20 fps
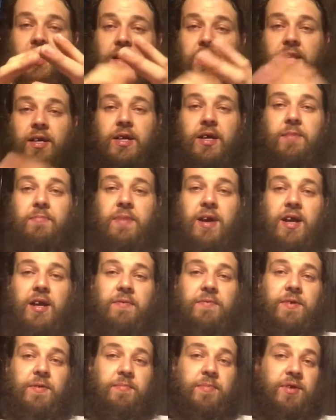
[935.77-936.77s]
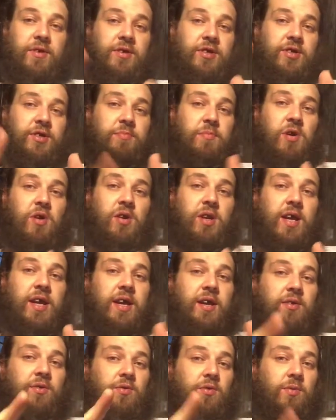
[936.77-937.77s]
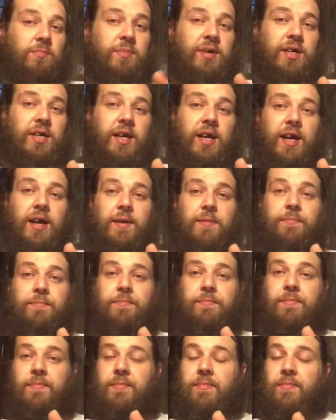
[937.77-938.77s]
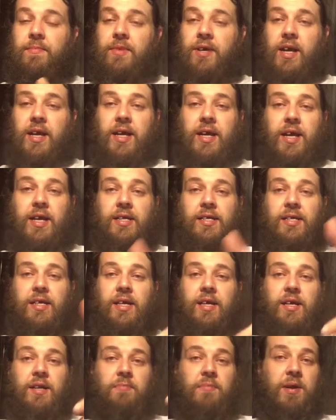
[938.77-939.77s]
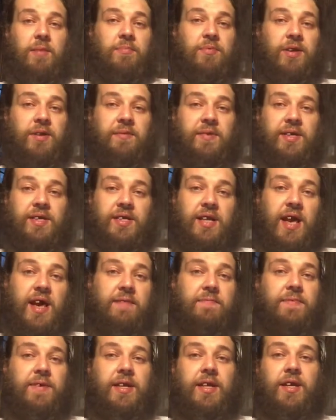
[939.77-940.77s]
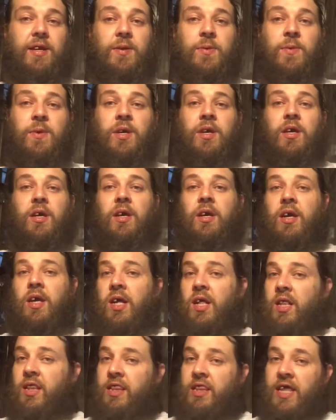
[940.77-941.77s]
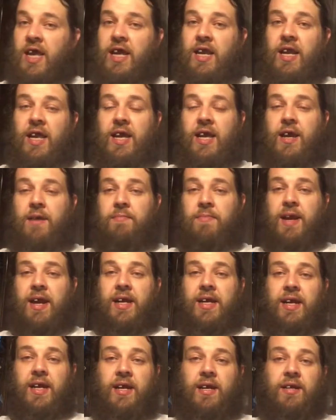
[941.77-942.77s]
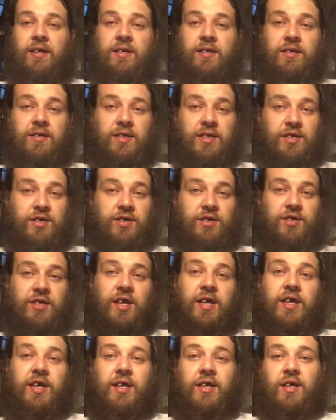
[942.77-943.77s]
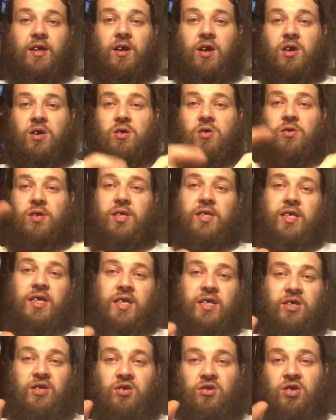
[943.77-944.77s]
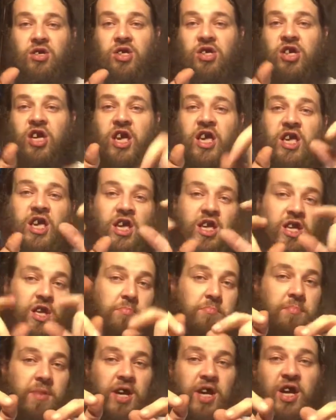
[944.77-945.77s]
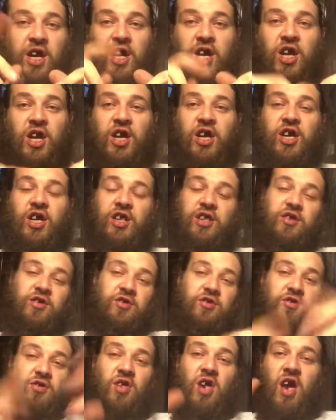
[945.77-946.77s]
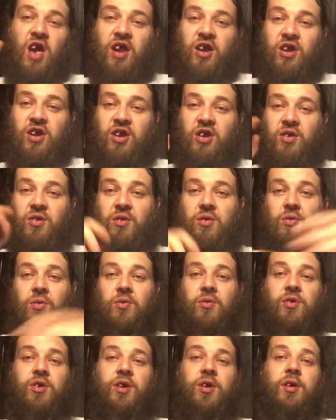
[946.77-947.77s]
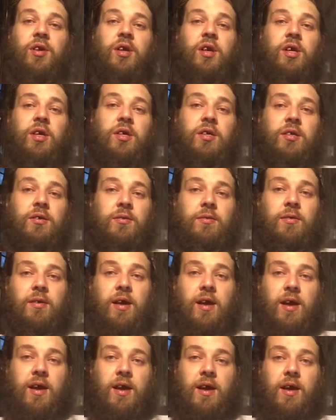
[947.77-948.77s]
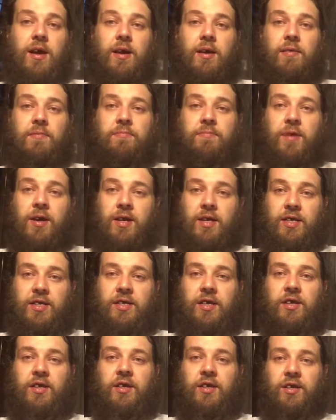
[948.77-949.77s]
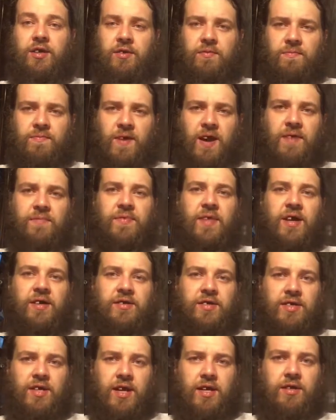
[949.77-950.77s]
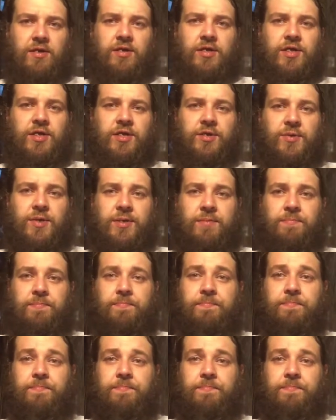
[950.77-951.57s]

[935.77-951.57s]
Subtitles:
It doesn't matter if you're building a small layout or a big layout. Like I said in my previous live video, that layout back here that you're thinking, oh, that thing's only big, it's not huge. I've probably sunk a good $5,000 into it.